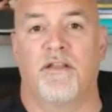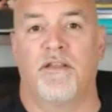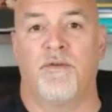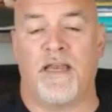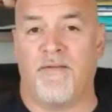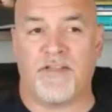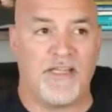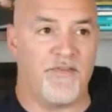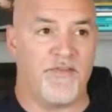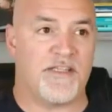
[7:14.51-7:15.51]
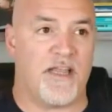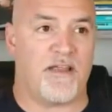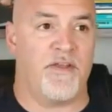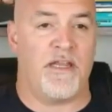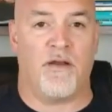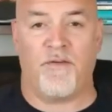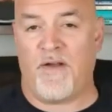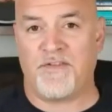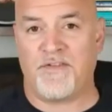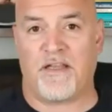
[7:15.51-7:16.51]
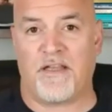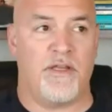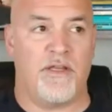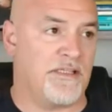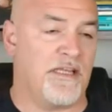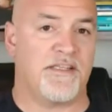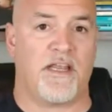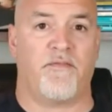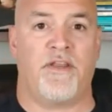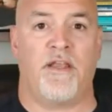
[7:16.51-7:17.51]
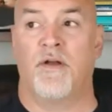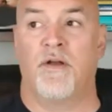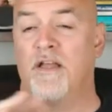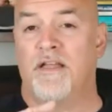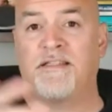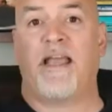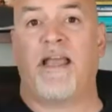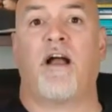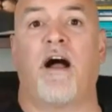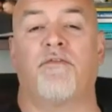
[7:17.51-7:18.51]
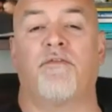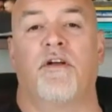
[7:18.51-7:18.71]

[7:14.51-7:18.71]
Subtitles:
You can have a 7 second video, a 5 second video, a 10 second video take off.